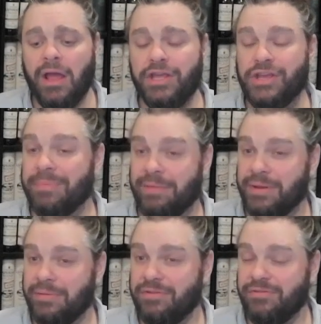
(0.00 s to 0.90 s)
You may be
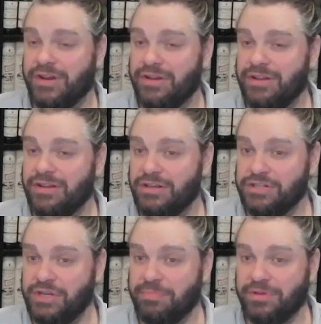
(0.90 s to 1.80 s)
able to find it a little
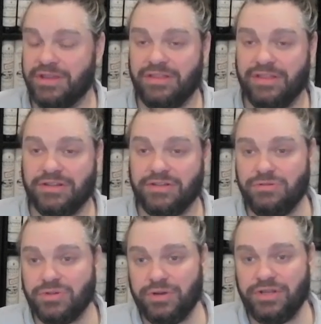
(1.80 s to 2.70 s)
cheaper than that in that
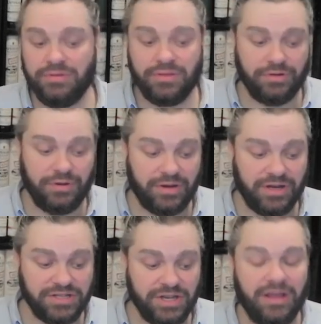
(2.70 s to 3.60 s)
$220, $230
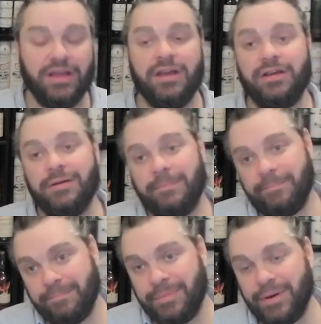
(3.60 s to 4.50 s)
range.
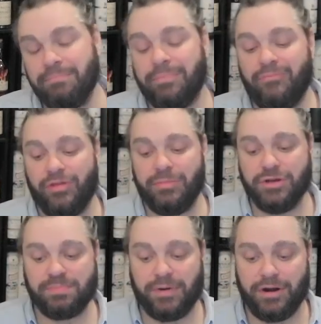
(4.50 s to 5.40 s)
But for the
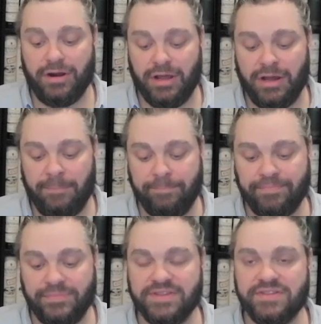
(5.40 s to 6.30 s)
most part,
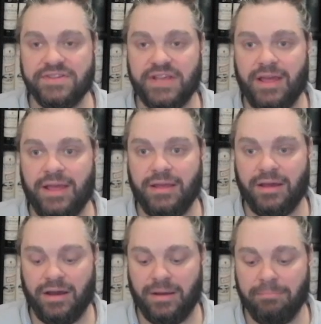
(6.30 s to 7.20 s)
this is a
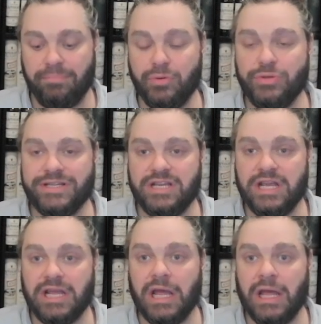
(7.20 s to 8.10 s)

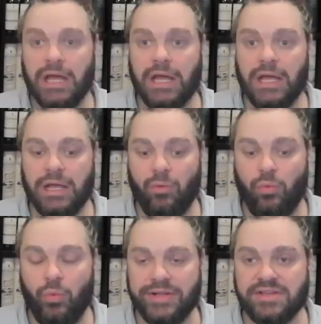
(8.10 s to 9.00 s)
boutique
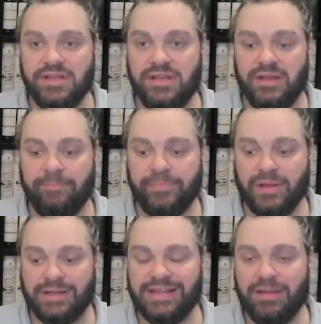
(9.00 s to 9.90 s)
whiskey
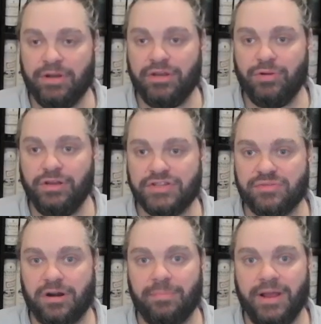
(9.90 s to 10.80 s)
limited release
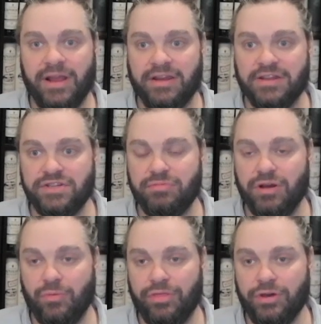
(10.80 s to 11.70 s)
from Ardbeg. And as you
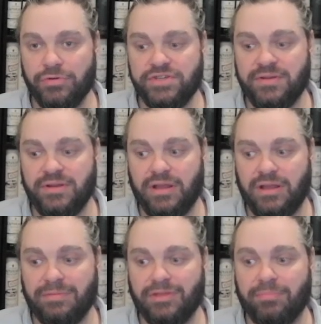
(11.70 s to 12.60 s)
know, with those,
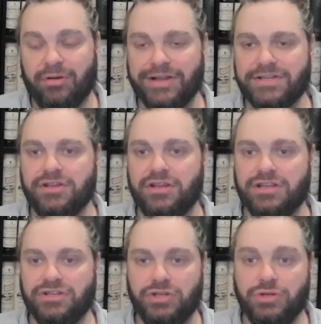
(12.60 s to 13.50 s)
the price
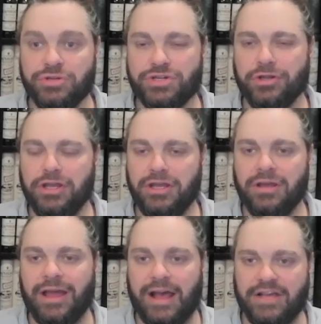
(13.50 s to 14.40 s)

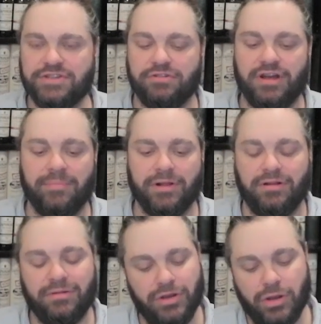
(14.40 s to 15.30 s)
usually
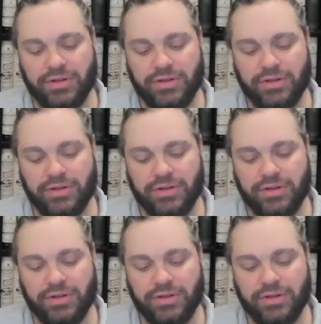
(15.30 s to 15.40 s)
astronomical, no